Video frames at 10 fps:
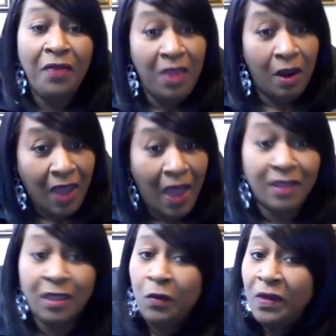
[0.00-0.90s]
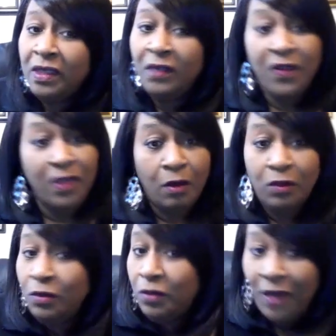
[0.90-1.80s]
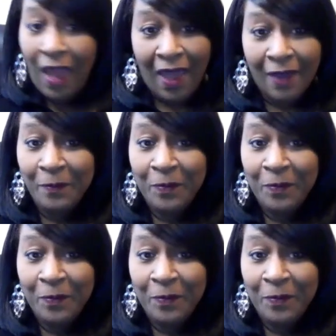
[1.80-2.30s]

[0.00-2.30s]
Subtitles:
There are consequences for those who do not.